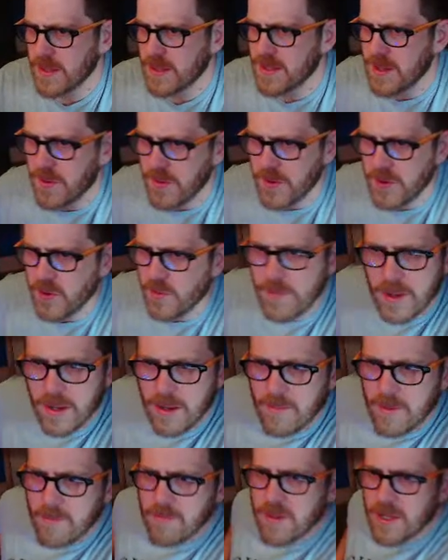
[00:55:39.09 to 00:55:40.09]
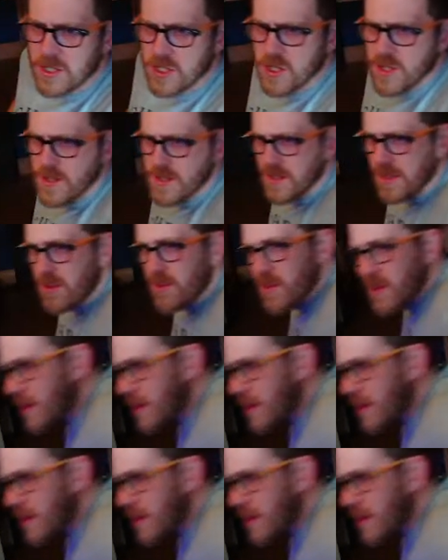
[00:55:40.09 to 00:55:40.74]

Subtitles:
cereal bar. My blood sugar's a little low.